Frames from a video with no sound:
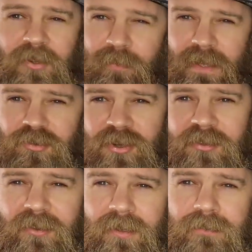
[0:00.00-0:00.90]
an
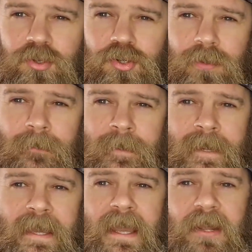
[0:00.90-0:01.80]
interesting year for sure,
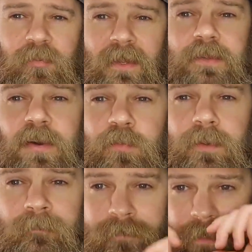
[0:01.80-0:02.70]
and it's been a tough one.